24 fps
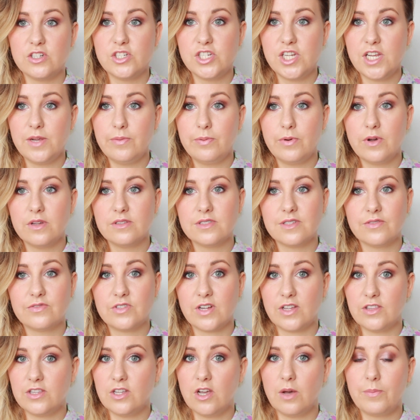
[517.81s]
the cheap ones, I've
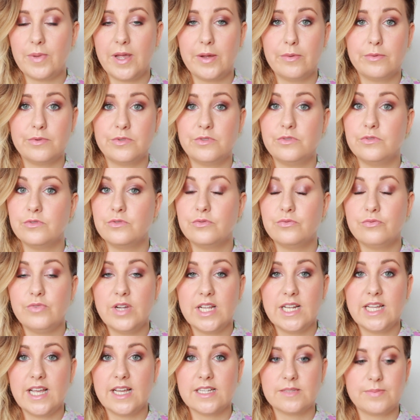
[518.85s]
tried the Orbe one, it's
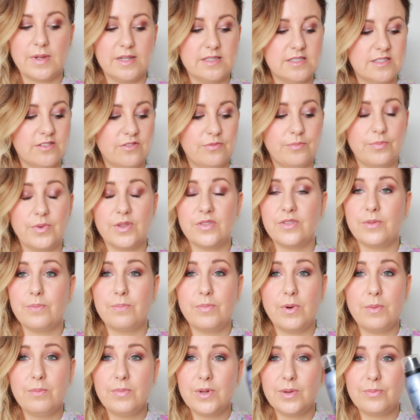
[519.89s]
really expensive, but the
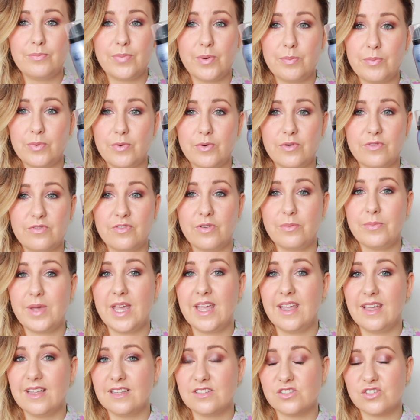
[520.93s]
Bumble and Bumble one for
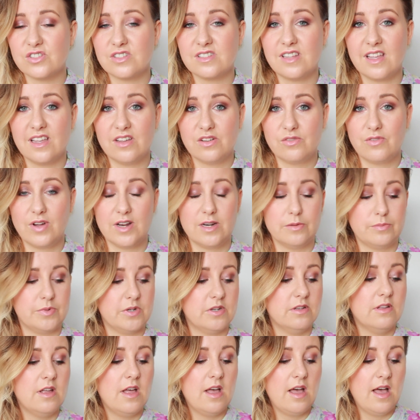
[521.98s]
me is just
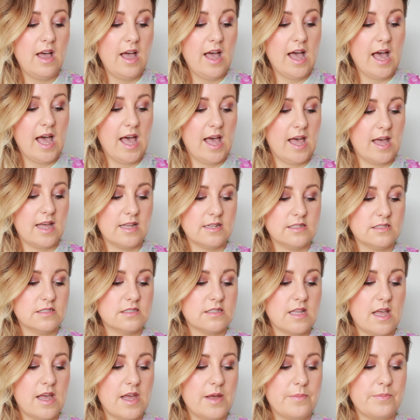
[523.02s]
incredible.
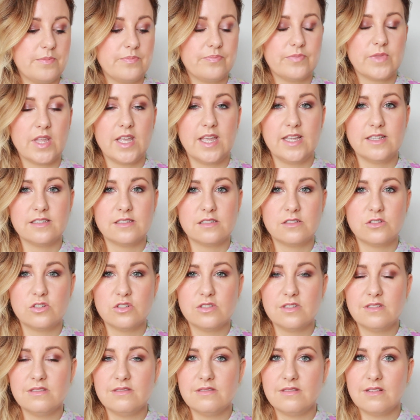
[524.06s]
And um, it
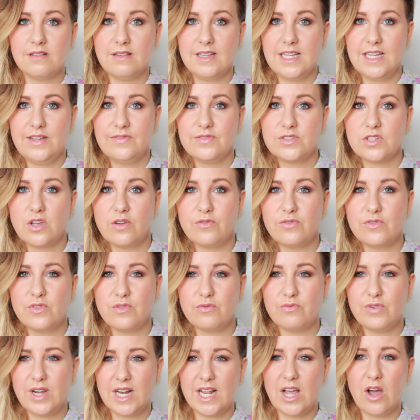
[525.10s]
doesn't leave sort of
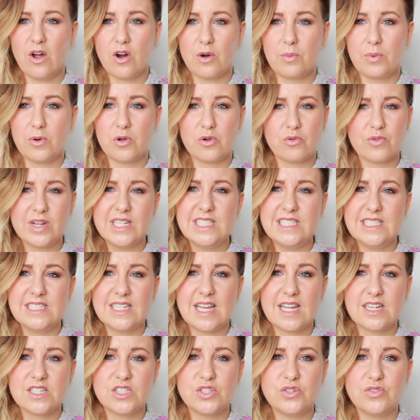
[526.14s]
really horrible gritty
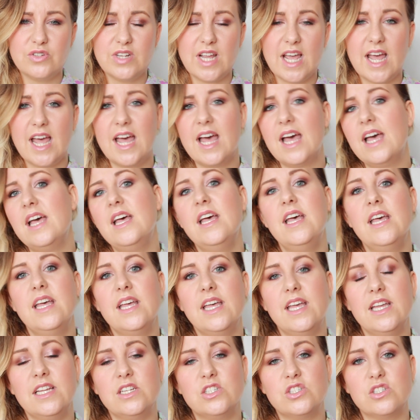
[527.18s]
texture in your hair,
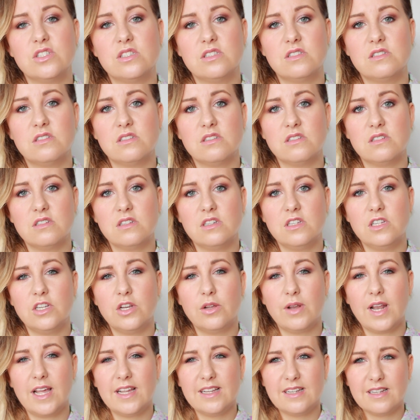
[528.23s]
it just, you
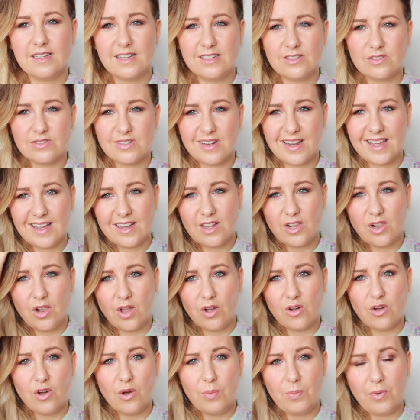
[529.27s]
know, like it doesn't like
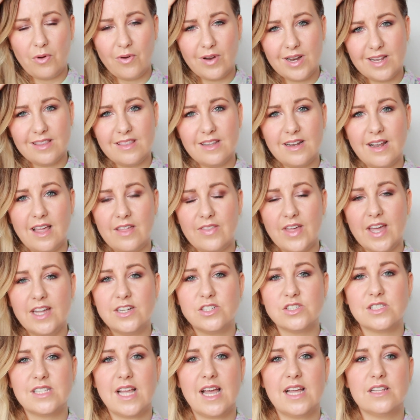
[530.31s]
clog up or anything like that,
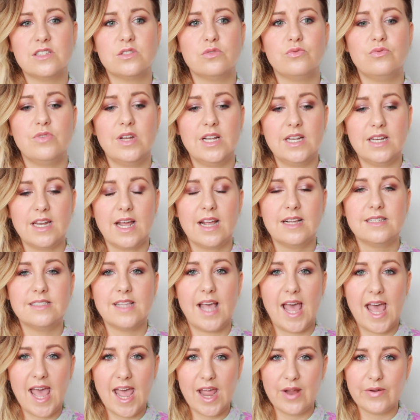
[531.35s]
it just adds a really nice
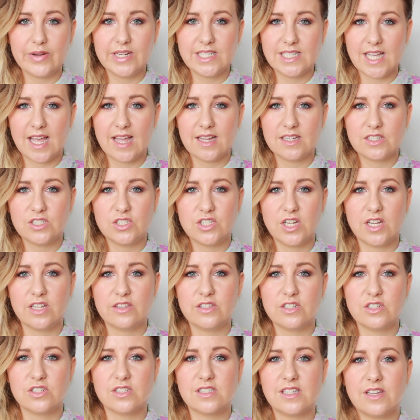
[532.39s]
airy texture
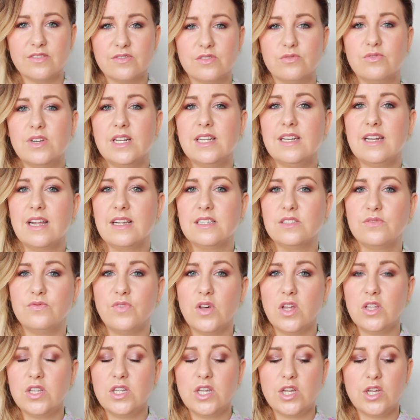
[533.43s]
that just gives really nice
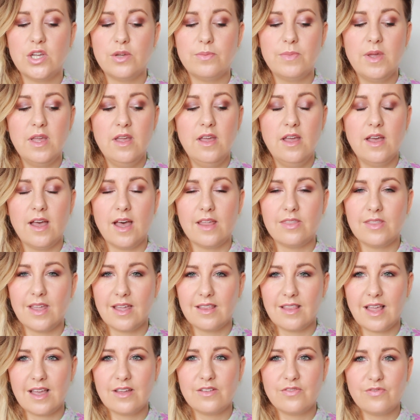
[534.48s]
volume and
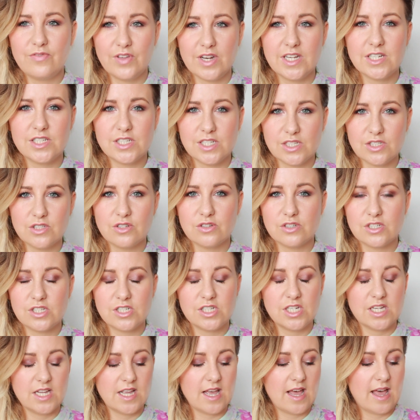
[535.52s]
that like finishing
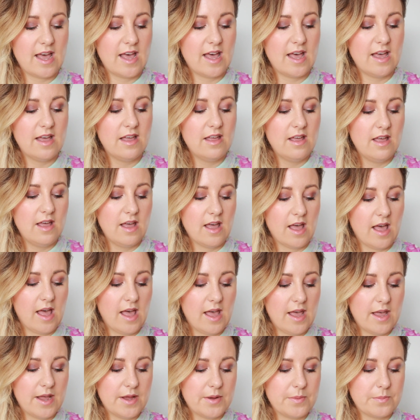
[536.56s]
touch to your hair.
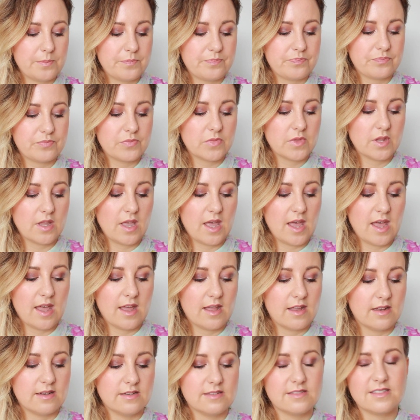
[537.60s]
Um,
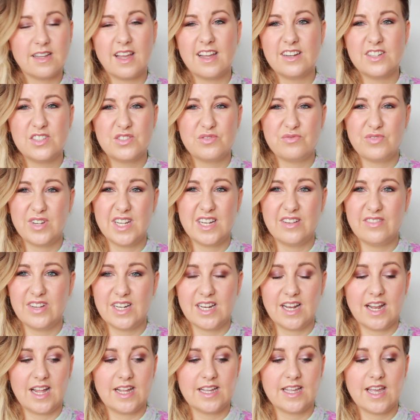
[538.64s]
and I just really
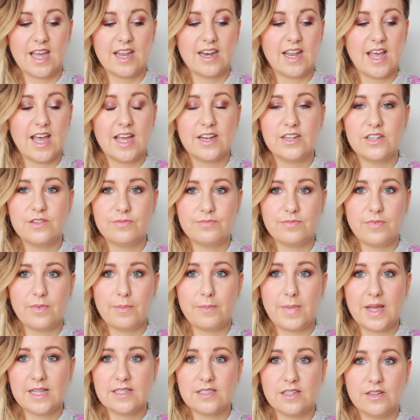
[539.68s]
really like it, and I had a
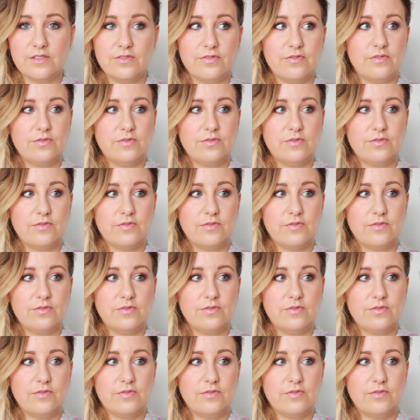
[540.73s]
massive